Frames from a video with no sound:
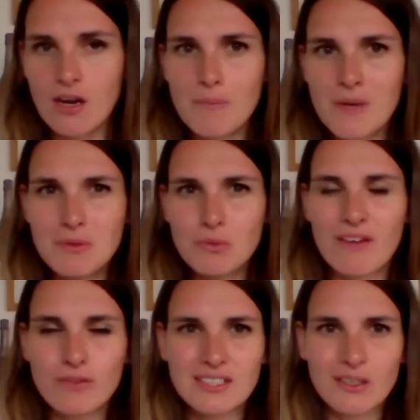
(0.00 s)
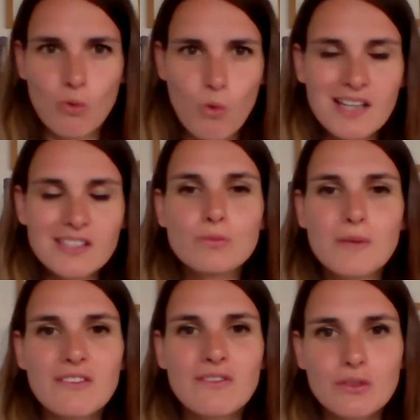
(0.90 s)
maybe we have a terroir to
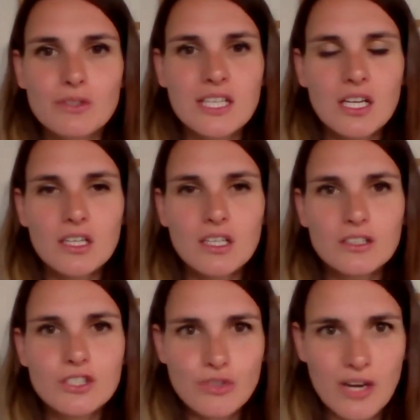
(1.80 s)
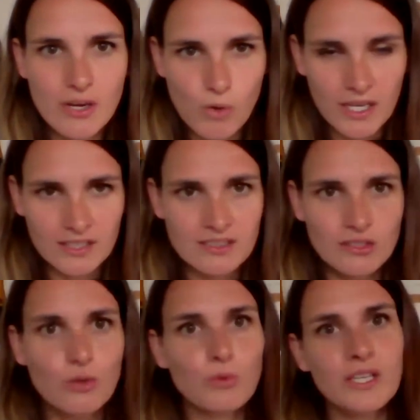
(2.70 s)
make very dry wine.
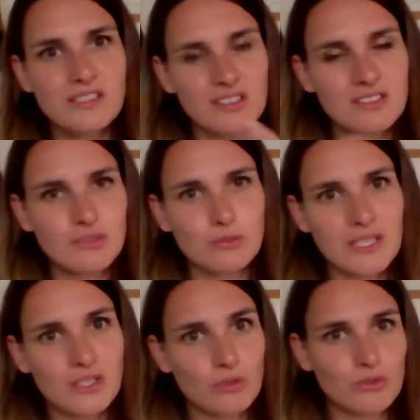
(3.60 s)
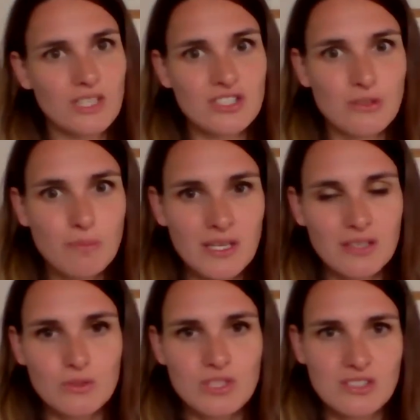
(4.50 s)
So he started to make no dosage
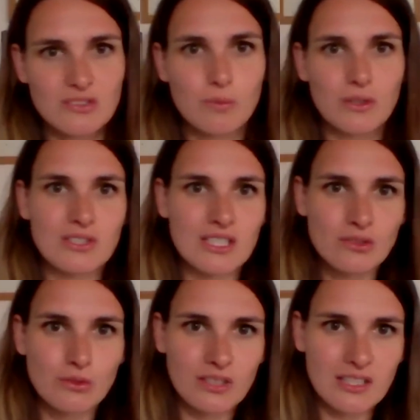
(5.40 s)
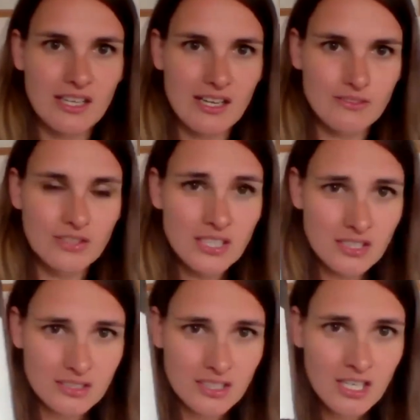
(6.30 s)
champagne, which is the Brut Nature that I have
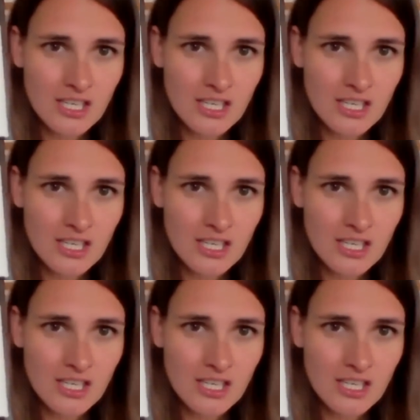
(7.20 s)
here,